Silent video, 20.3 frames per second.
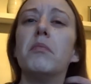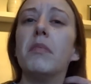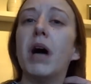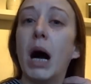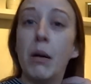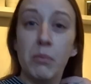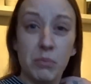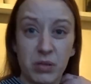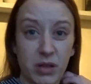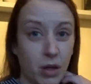
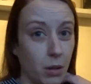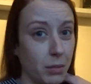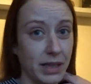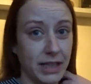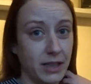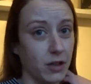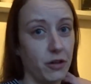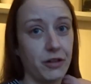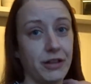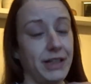I'm probably
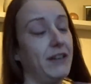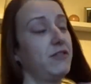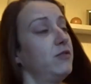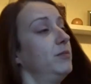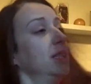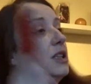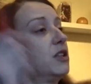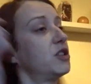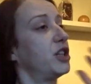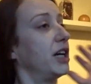not going to have a
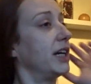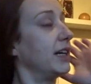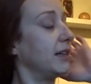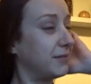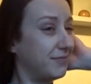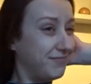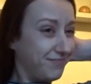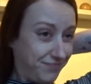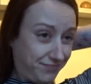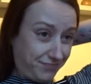milkshake.
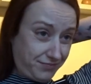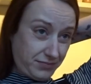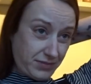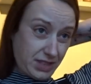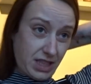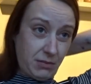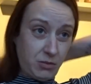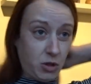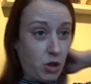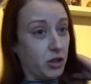
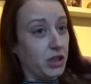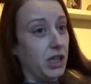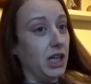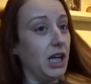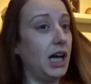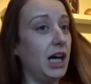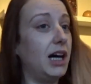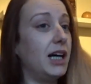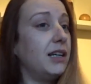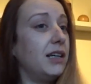I'm not going to
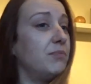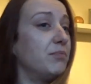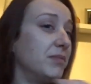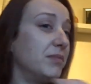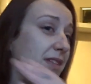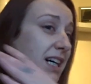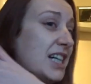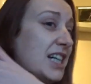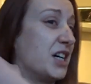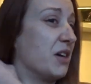lie.
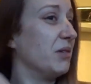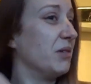I don't